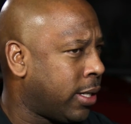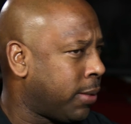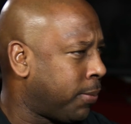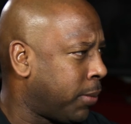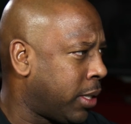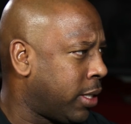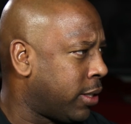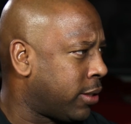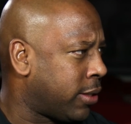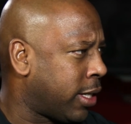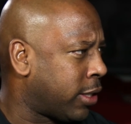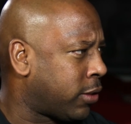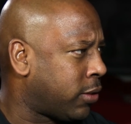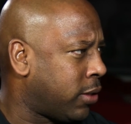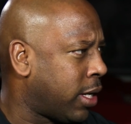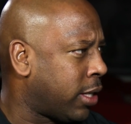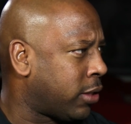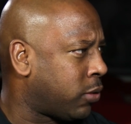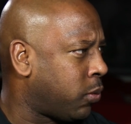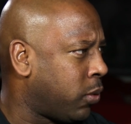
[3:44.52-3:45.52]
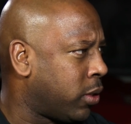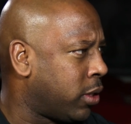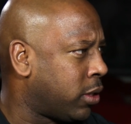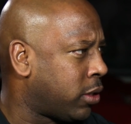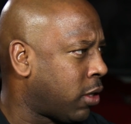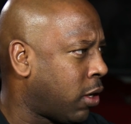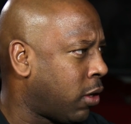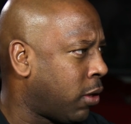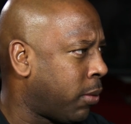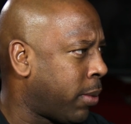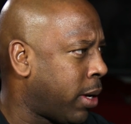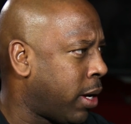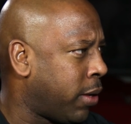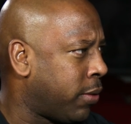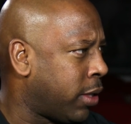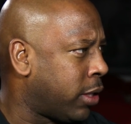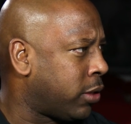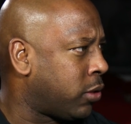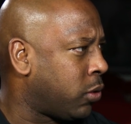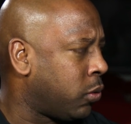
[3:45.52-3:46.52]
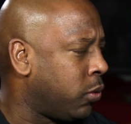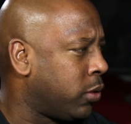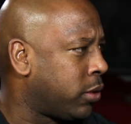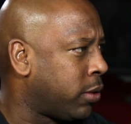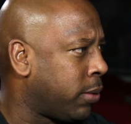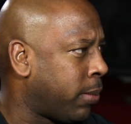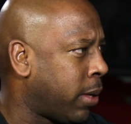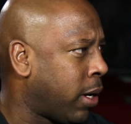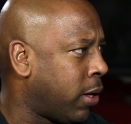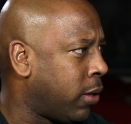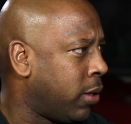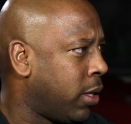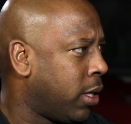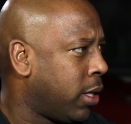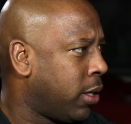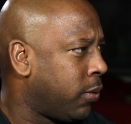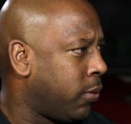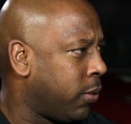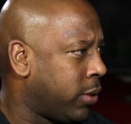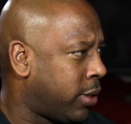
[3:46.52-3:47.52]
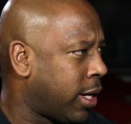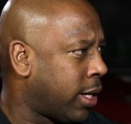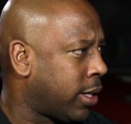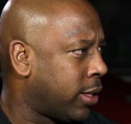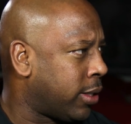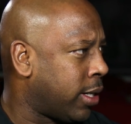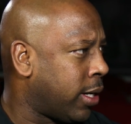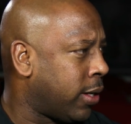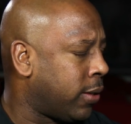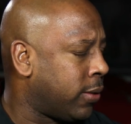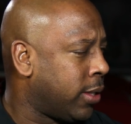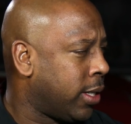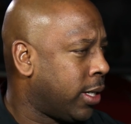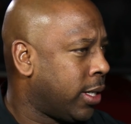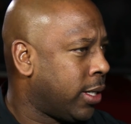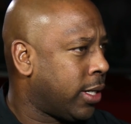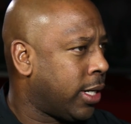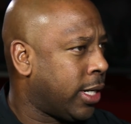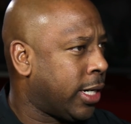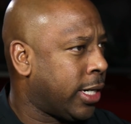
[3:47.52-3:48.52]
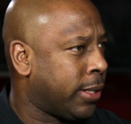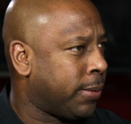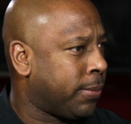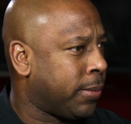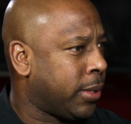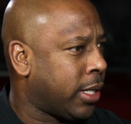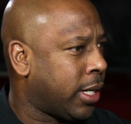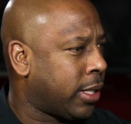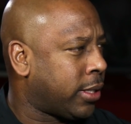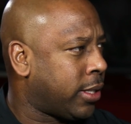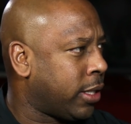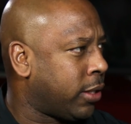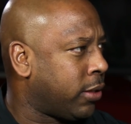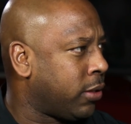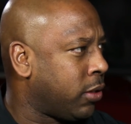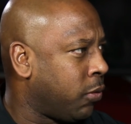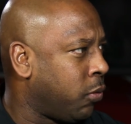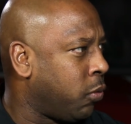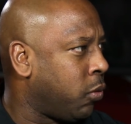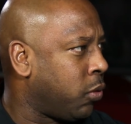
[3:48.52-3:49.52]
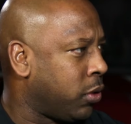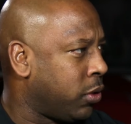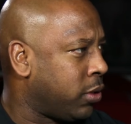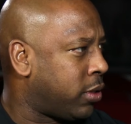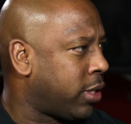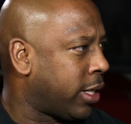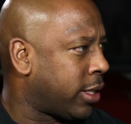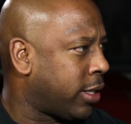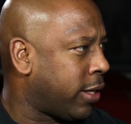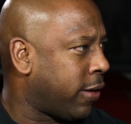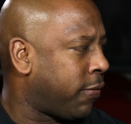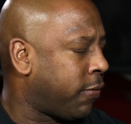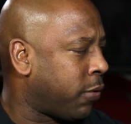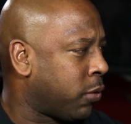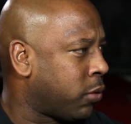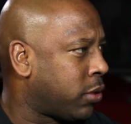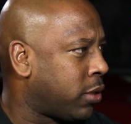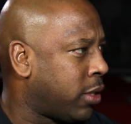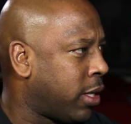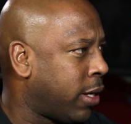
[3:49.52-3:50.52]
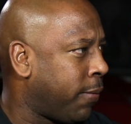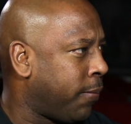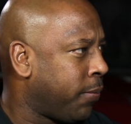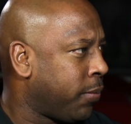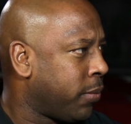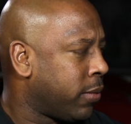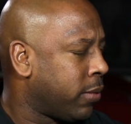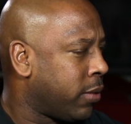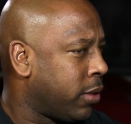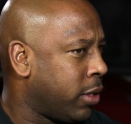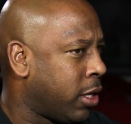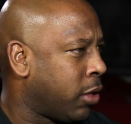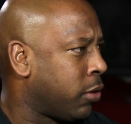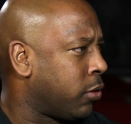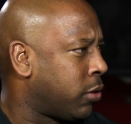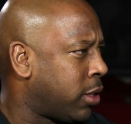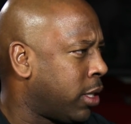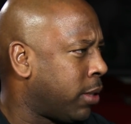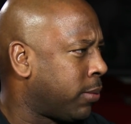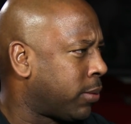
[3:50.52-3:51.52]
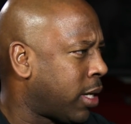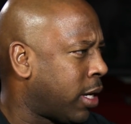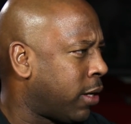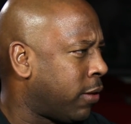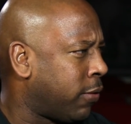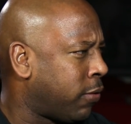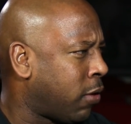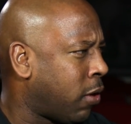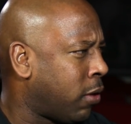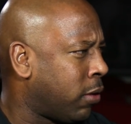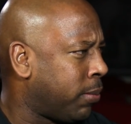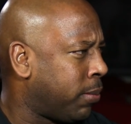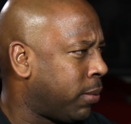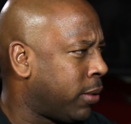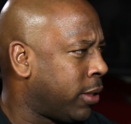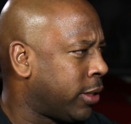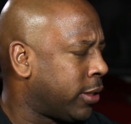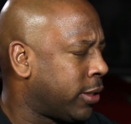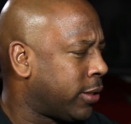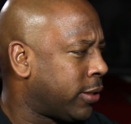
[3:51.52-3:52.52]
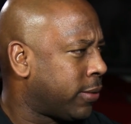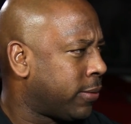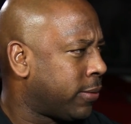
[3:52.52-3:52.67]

because that's that's what it's all about, and that's who it's about, without a doubt. Um, and I think you know when you take that first step, the other steps kind of fall in place.